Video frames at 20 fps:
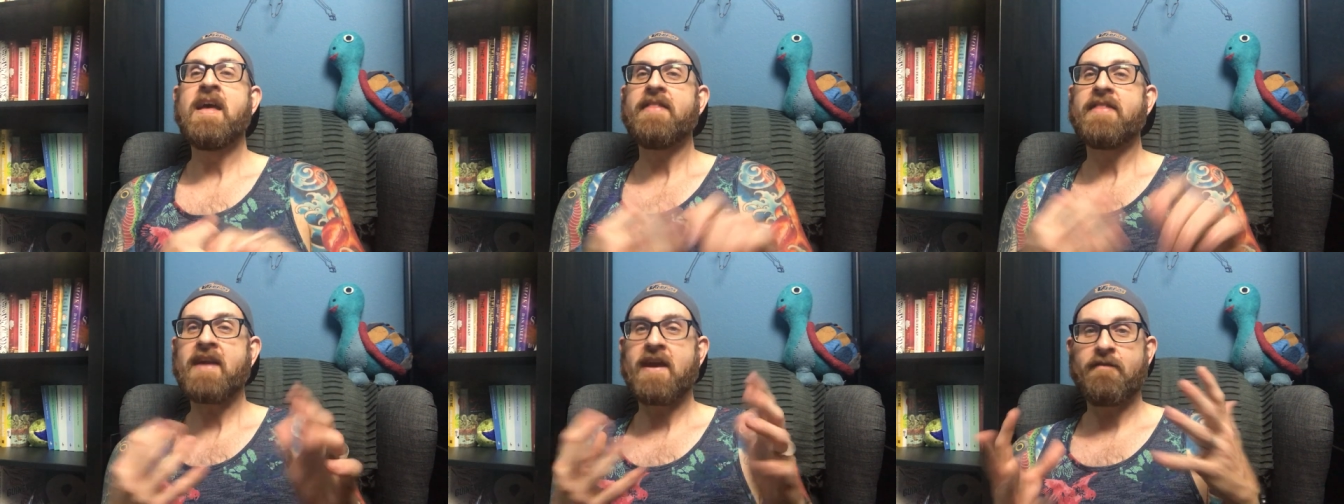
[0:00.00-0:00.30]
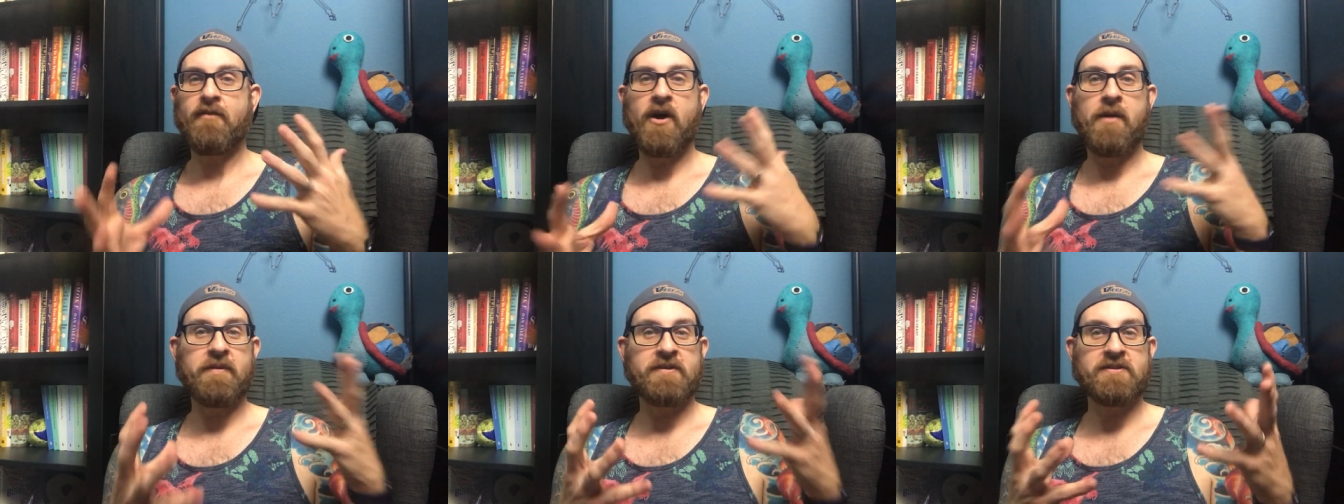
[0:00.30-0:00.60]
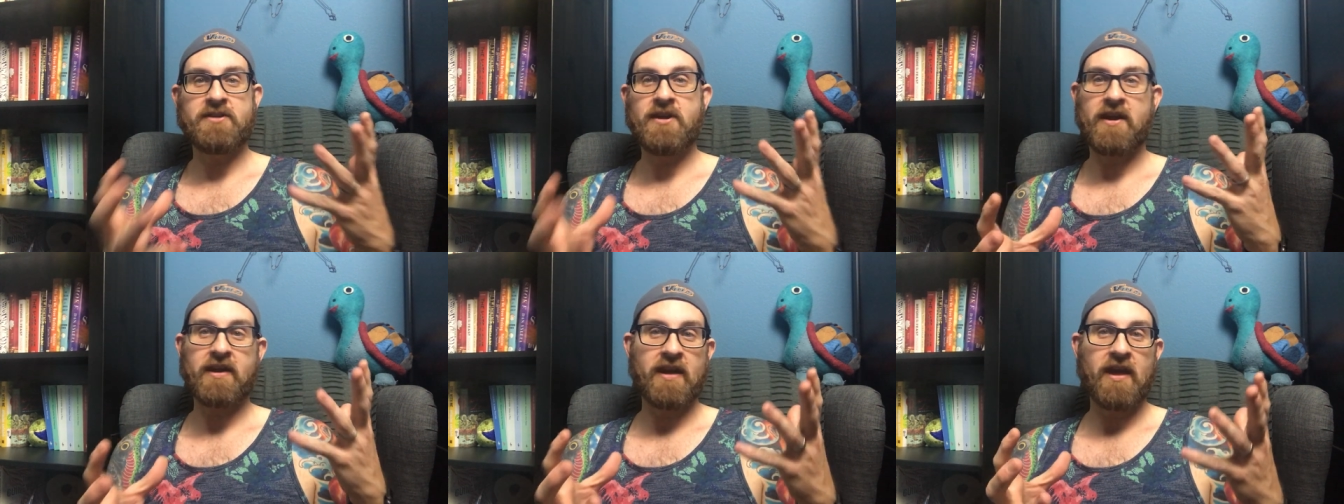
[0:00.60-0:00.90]
They've all been
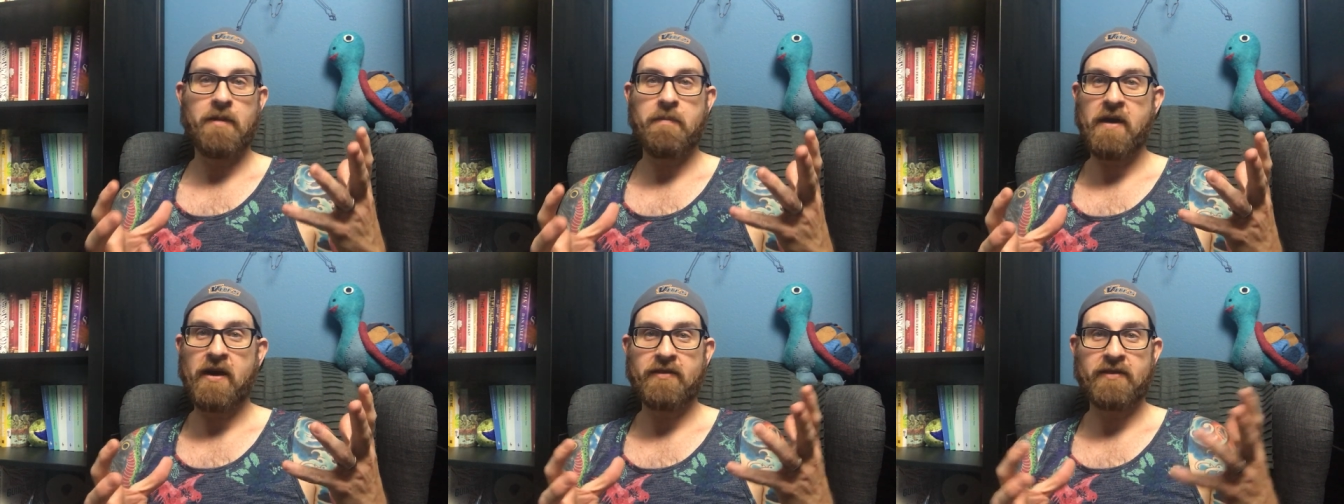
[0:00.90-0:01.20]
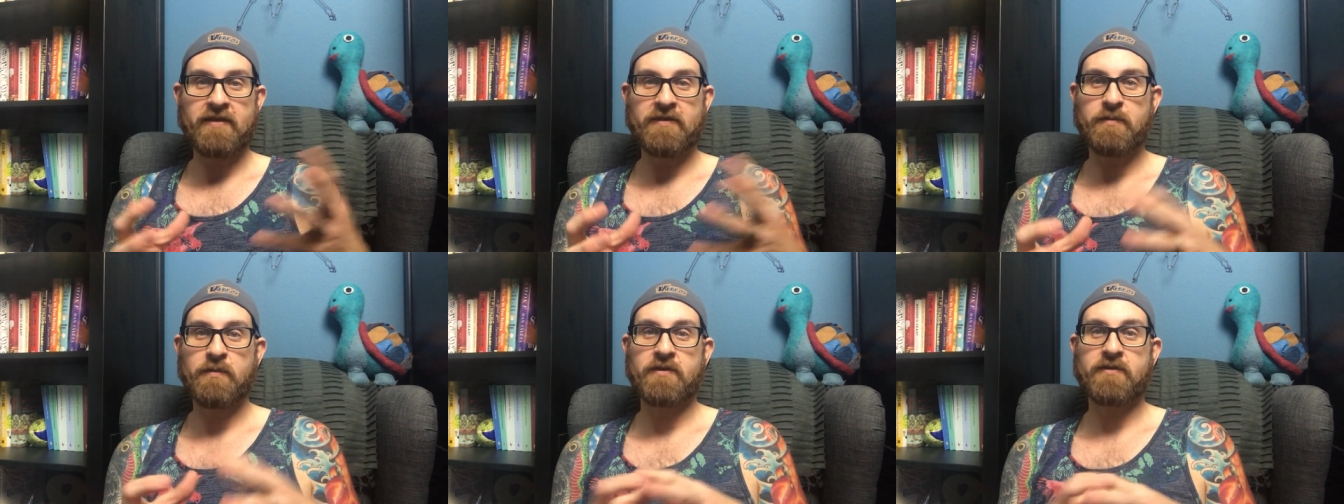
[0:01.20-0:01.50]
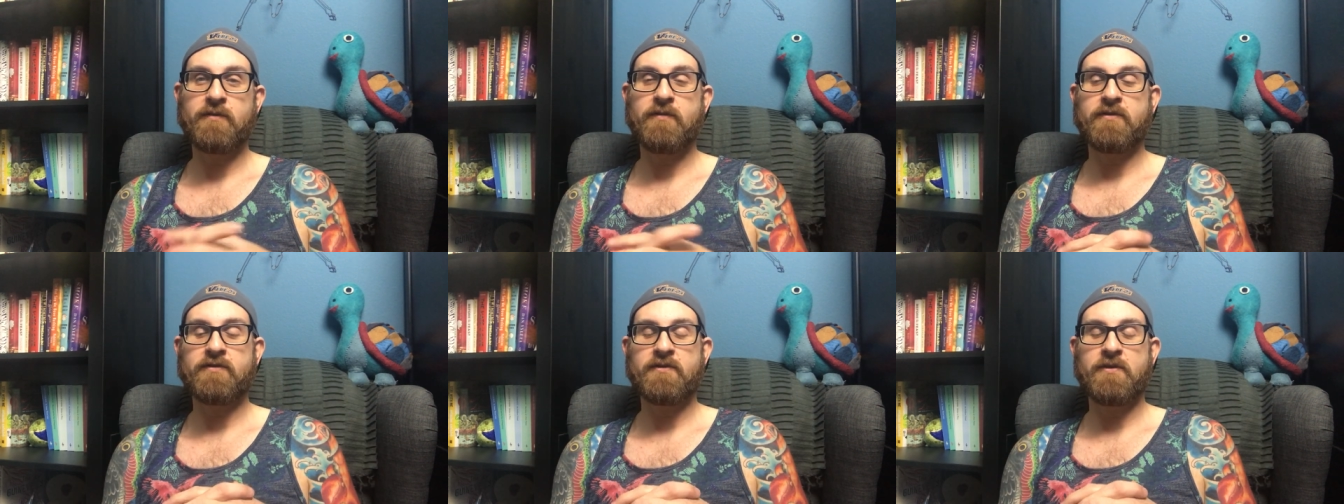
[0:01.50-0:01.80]
talking about these
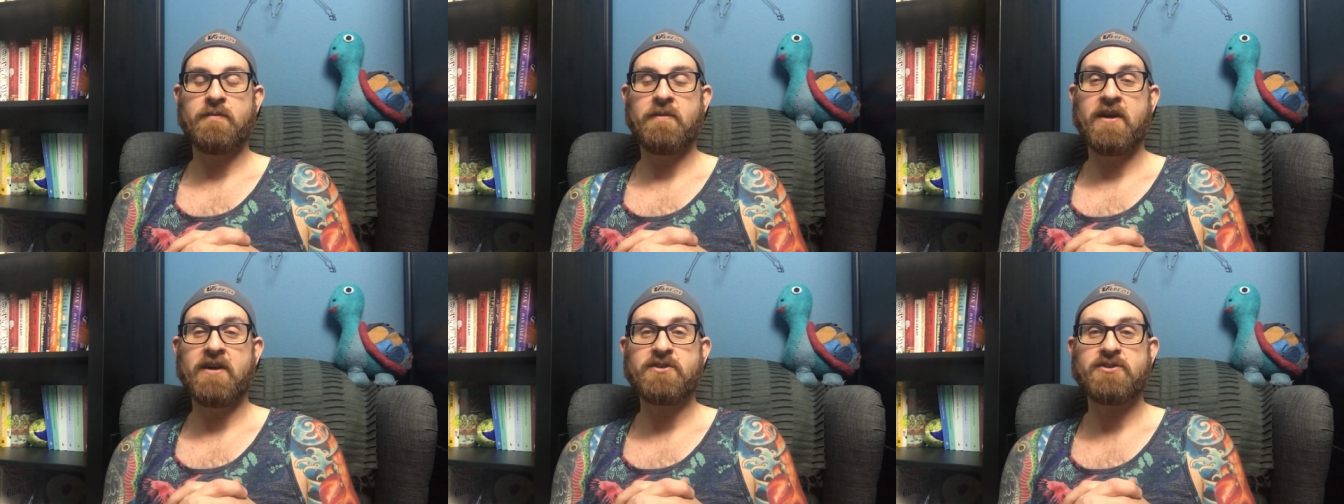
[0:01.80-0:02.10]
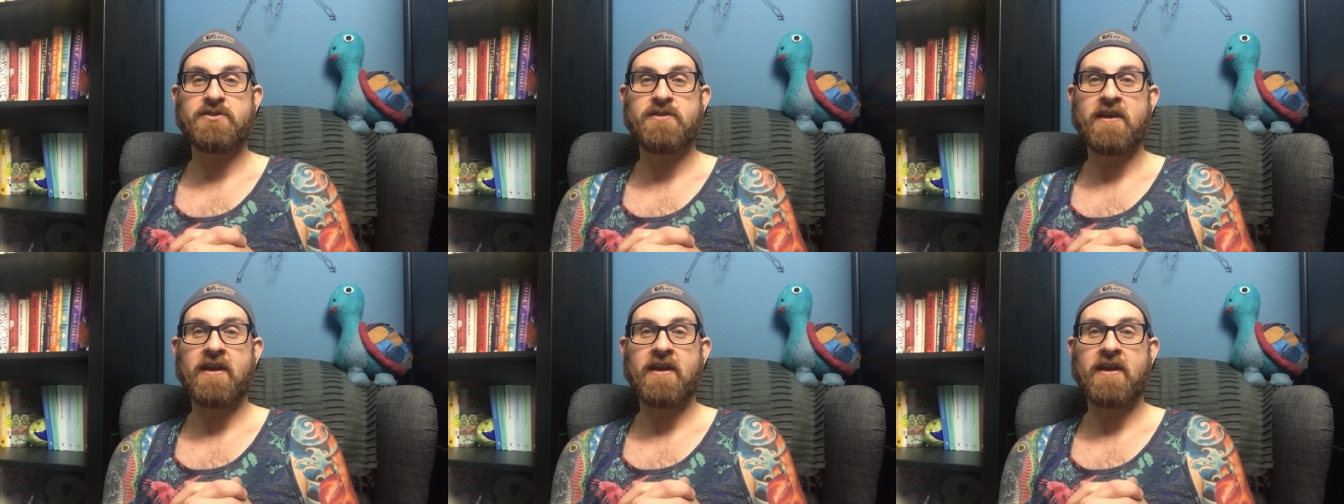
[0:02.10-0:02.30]
books for so much